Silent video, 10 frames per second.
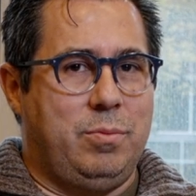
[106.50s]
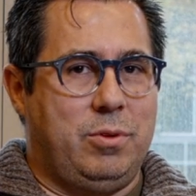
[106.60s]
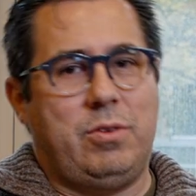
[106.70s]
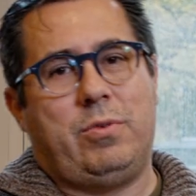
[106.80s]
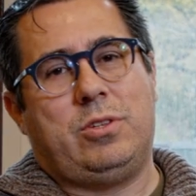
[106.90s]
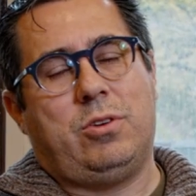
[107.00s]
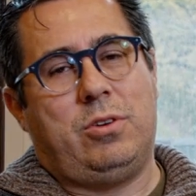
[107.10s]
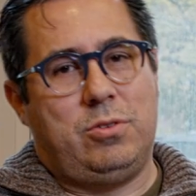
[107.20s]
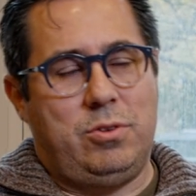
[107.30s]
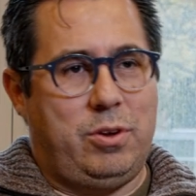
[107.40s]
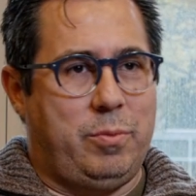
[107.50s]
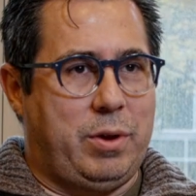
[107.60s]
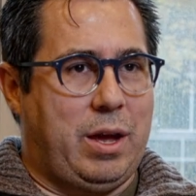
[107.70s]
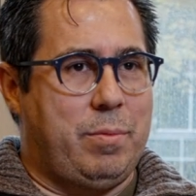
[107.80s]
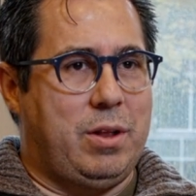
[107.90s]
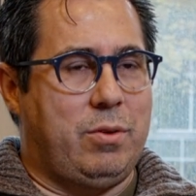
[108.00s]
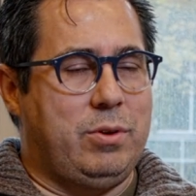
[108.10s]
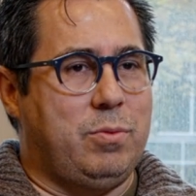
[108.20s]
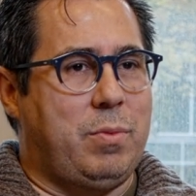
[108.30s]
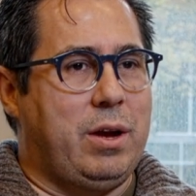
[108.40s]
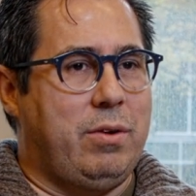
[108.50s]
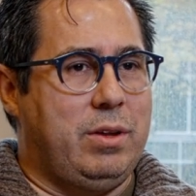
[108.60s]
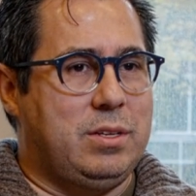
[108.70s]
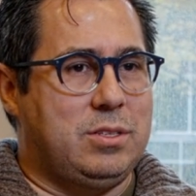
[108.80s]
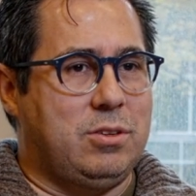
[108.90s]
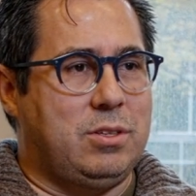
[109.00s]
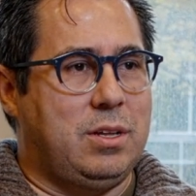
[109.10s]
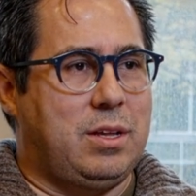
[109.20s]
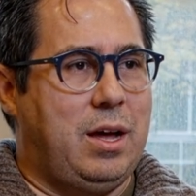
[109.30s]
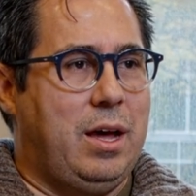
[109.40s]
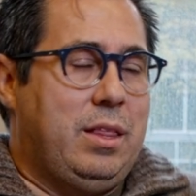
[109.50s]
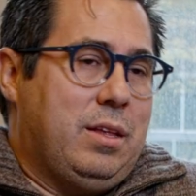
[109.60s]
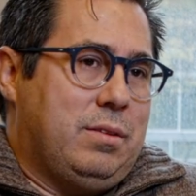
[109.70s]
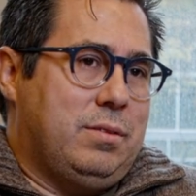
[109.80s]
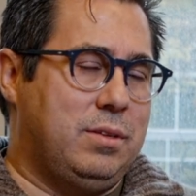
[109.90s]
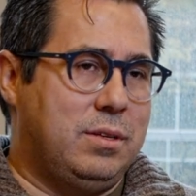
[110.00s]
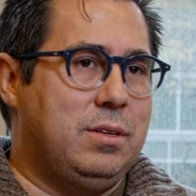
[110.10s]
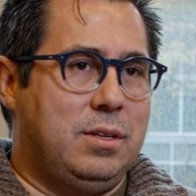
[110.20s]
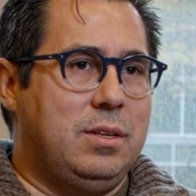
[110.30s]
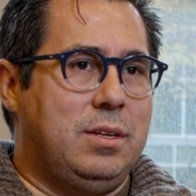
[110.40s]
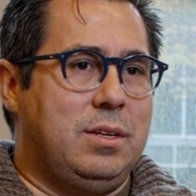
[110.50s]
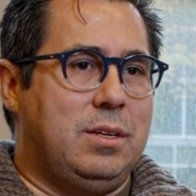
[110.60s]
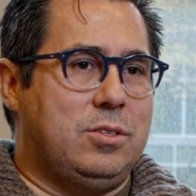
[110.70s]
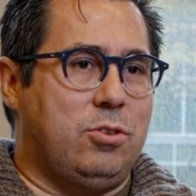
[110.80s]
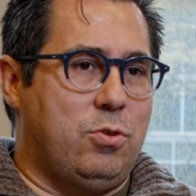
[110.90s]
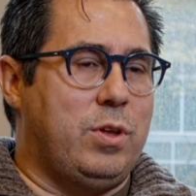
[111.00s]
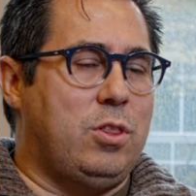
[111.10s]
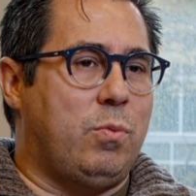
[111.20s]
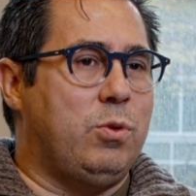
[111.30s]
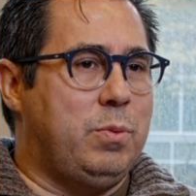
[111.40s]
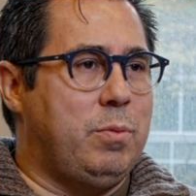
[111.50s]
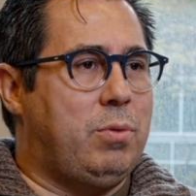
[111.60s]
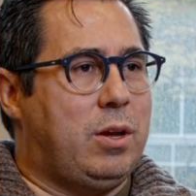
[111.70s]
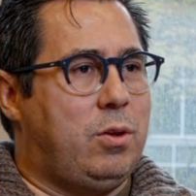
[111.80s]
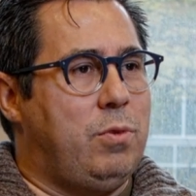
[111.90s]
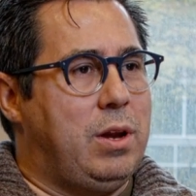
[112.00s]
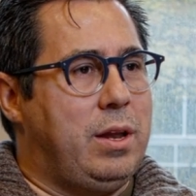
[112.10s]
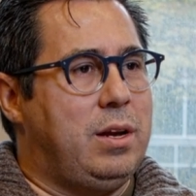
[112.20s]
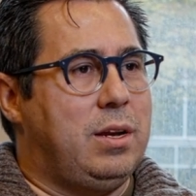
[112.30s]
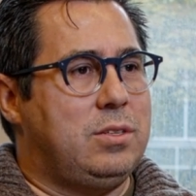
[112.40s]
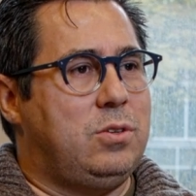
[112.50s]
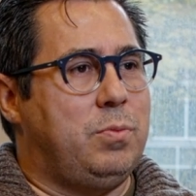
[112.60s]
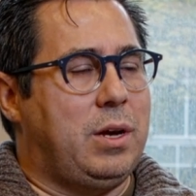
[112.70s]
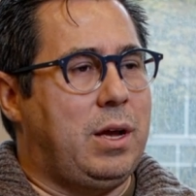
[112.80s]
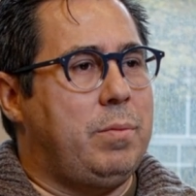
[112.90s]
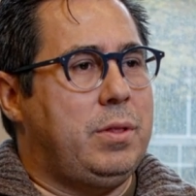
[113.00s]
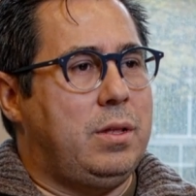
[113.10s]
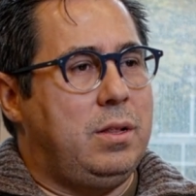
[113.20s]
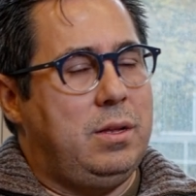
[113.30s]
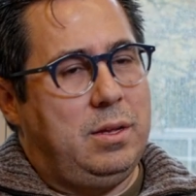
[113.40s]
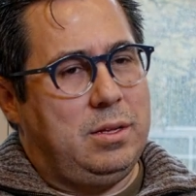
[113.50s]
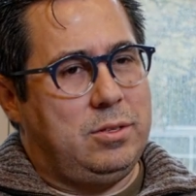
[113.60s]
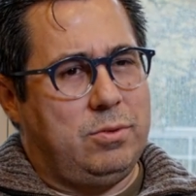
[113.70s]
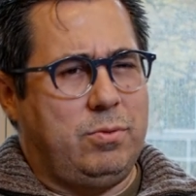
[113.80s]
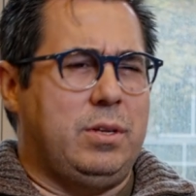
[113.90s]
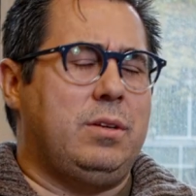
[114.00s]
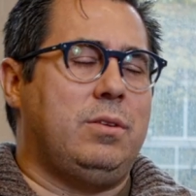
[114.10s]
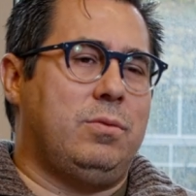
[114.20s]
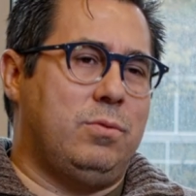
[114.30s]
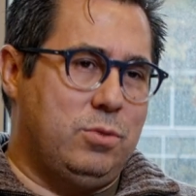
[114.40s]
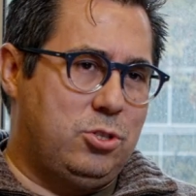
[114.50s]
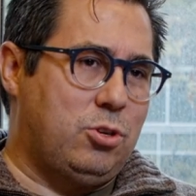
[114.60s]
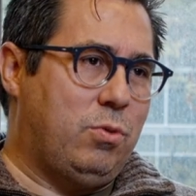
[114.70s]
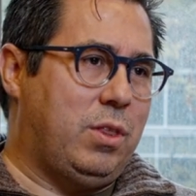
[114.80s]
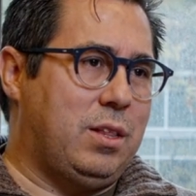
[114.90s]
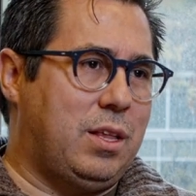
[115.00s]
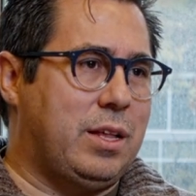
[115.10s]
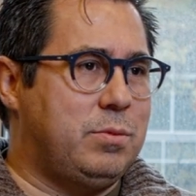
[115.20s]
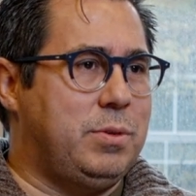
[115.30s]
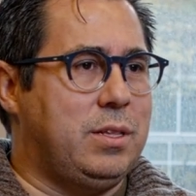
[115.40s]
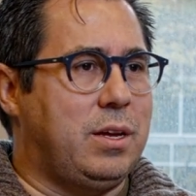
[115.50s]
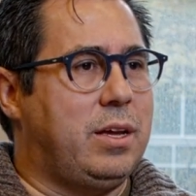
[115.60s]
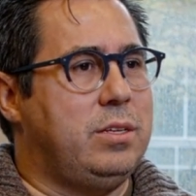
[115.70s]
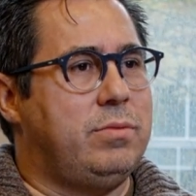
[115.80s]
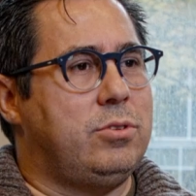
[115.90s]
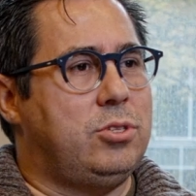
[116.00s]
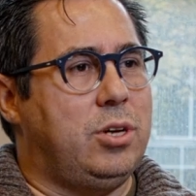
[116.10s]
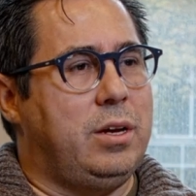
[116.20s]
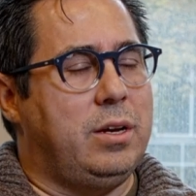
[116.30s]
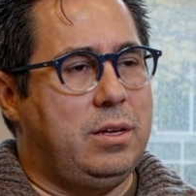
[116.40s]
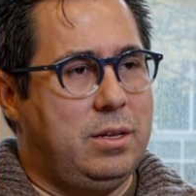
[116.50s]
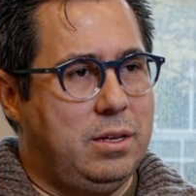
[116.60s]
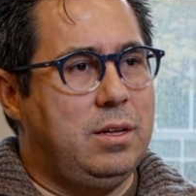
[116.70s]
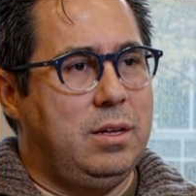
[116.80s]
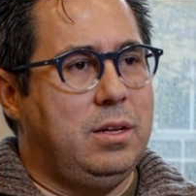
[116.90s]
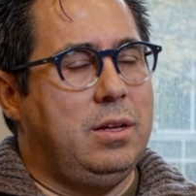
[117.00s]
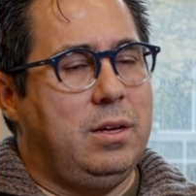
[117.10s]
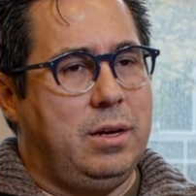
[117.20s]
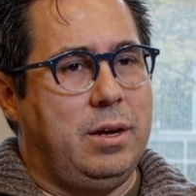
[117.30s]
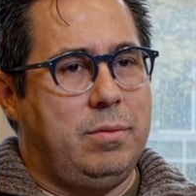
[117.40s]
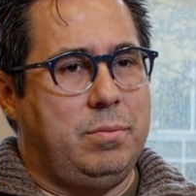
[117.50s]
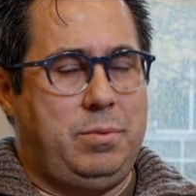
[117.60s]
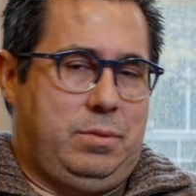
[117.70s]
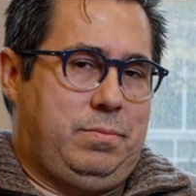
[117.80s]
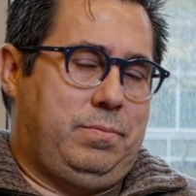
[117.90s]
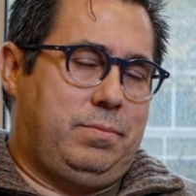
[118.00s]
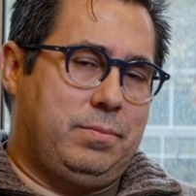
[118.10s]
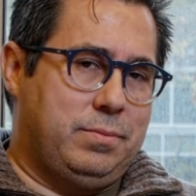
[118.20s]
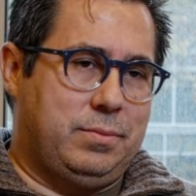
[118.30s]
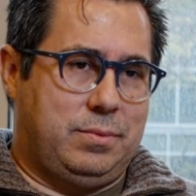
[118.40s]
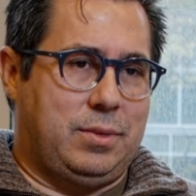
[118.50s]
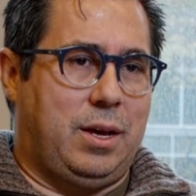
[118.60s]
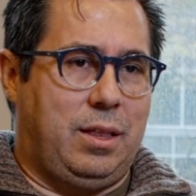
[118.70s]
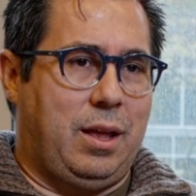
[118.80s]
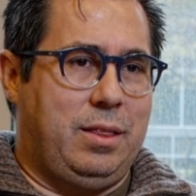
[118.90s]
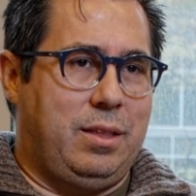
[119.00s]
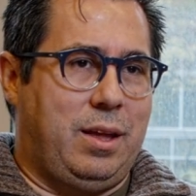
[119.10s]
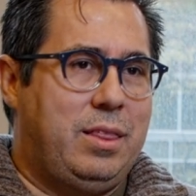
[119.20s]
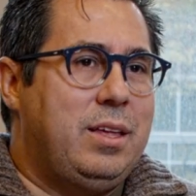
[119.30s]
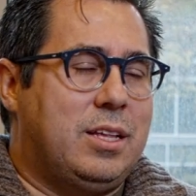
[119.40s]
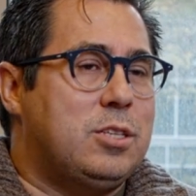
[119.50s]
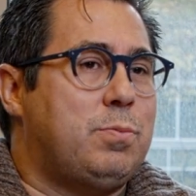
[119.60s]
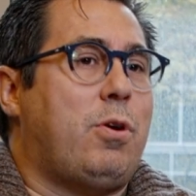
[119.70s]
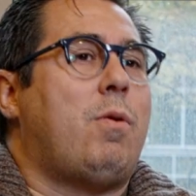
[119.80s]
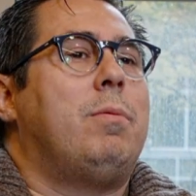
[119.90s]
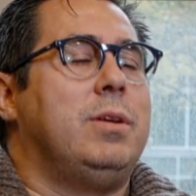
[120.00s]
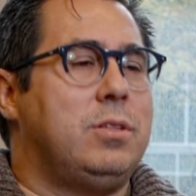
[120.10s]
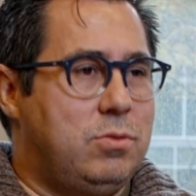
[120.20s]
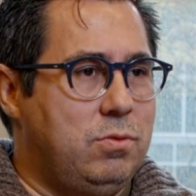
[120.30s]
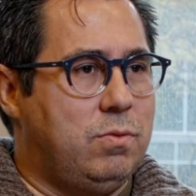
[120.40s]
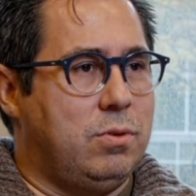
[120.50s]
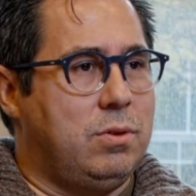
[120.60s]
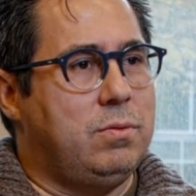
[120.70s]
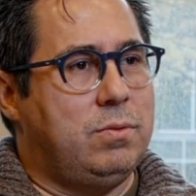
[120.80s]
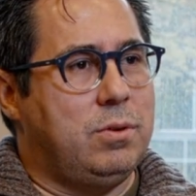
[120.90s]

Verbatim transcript: but the return to your human capital when you migrate is not that high, then so you end up with people accumulating less human capital. And so we, we show that that's been the case for China. Uh, but I, I, I think that's probably true for,